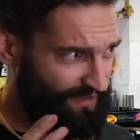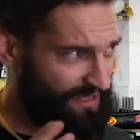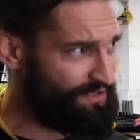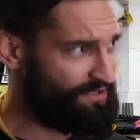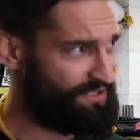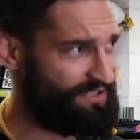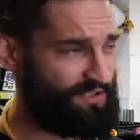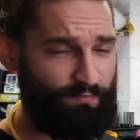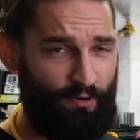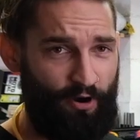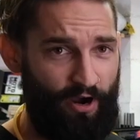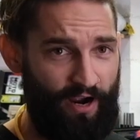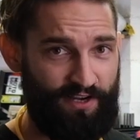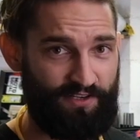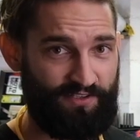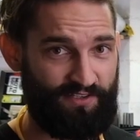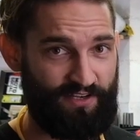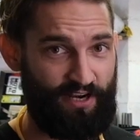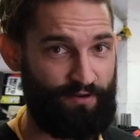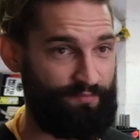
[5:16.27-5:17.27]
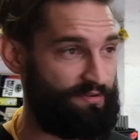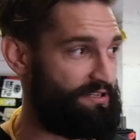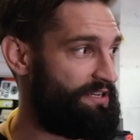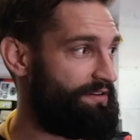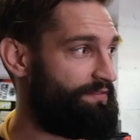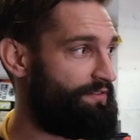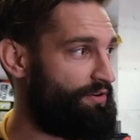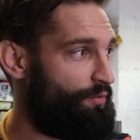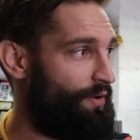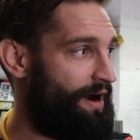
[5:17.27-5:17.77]
this bike is going to be
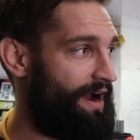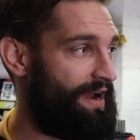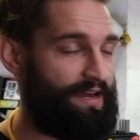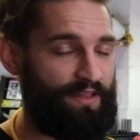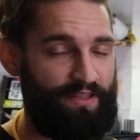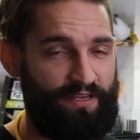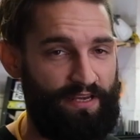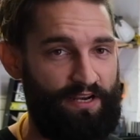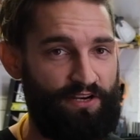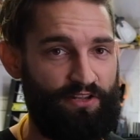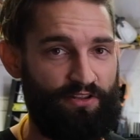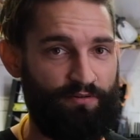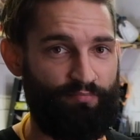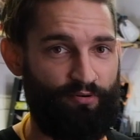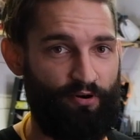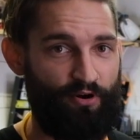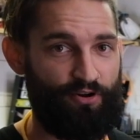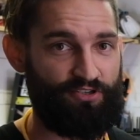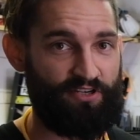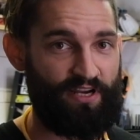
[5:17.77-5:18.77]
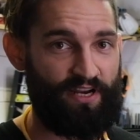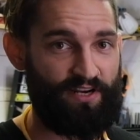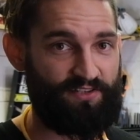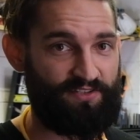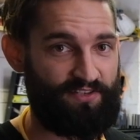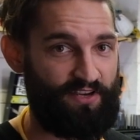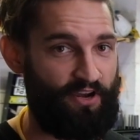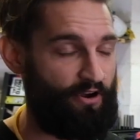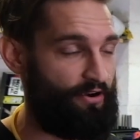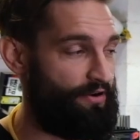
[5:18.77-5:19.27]
given away at the end of the project.
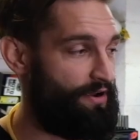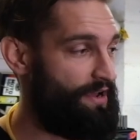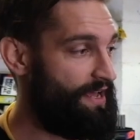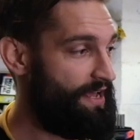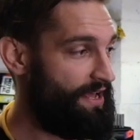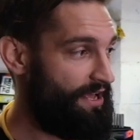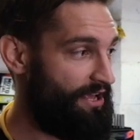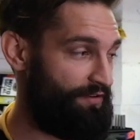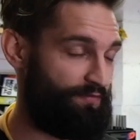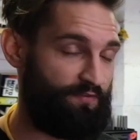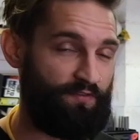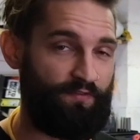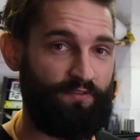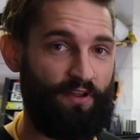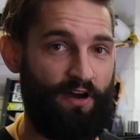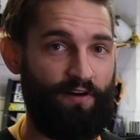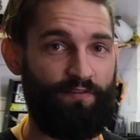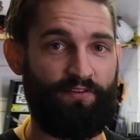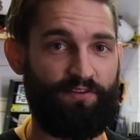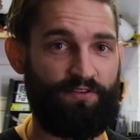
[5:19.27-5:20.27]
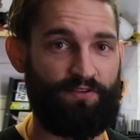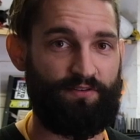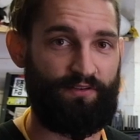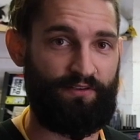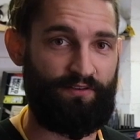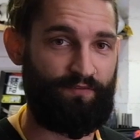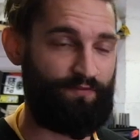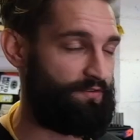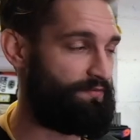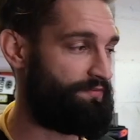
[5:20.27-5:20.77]
So if you've loved
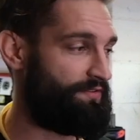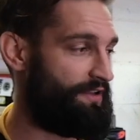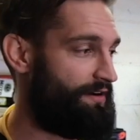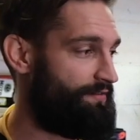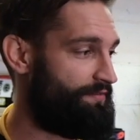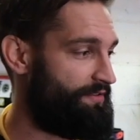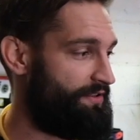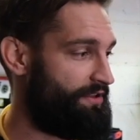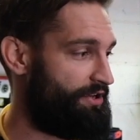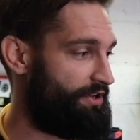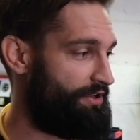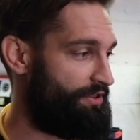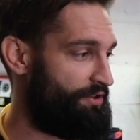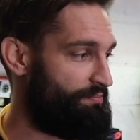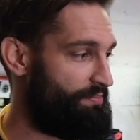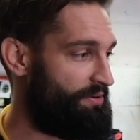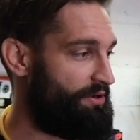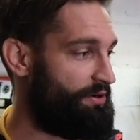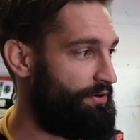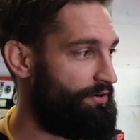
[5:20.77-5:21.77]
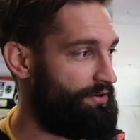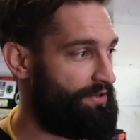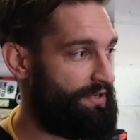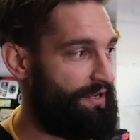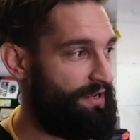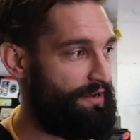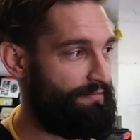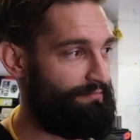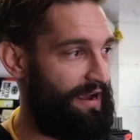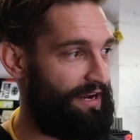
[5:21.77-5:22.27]
the build,
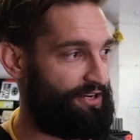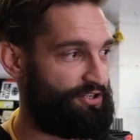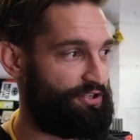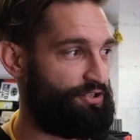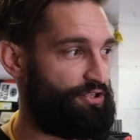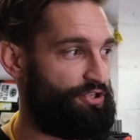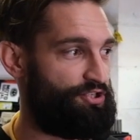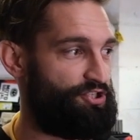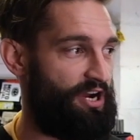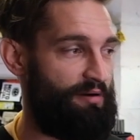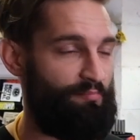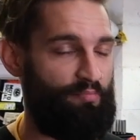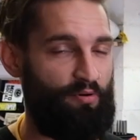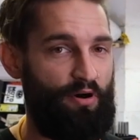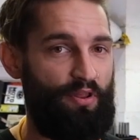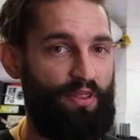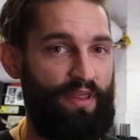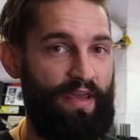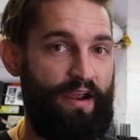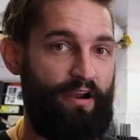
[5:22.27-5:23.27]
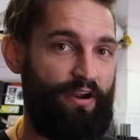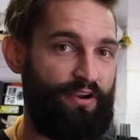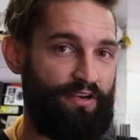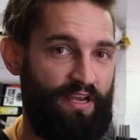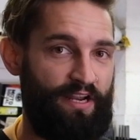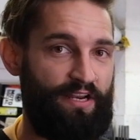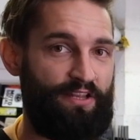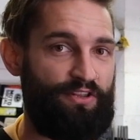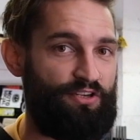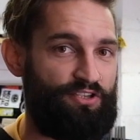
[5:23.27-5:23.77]
make sure you jump on there and
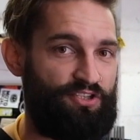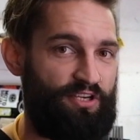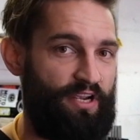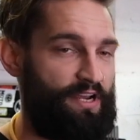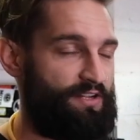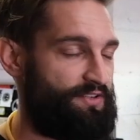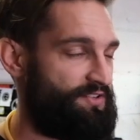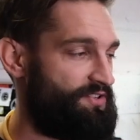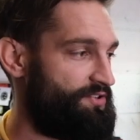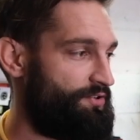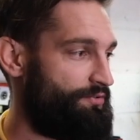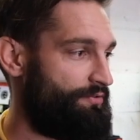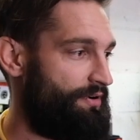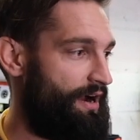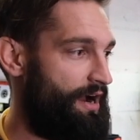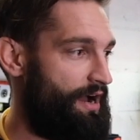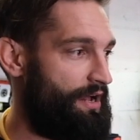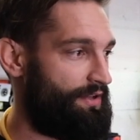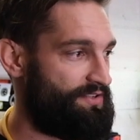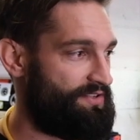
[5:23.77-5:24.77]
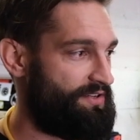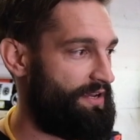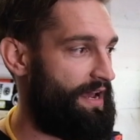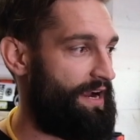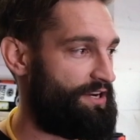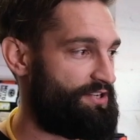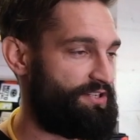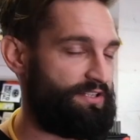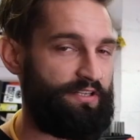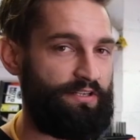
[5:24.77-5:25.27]
get in the chance to
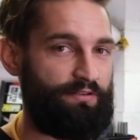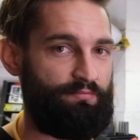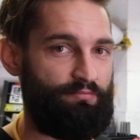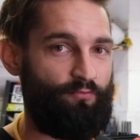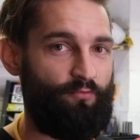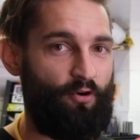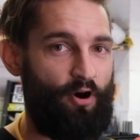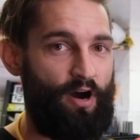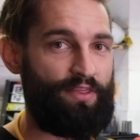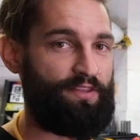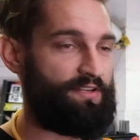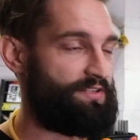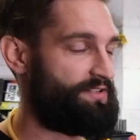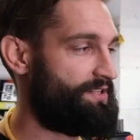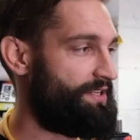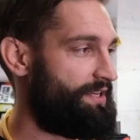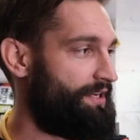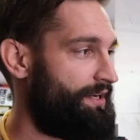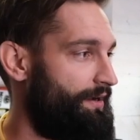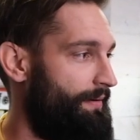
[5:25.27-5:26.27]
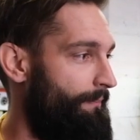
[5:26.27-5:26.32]
actually ride this thing.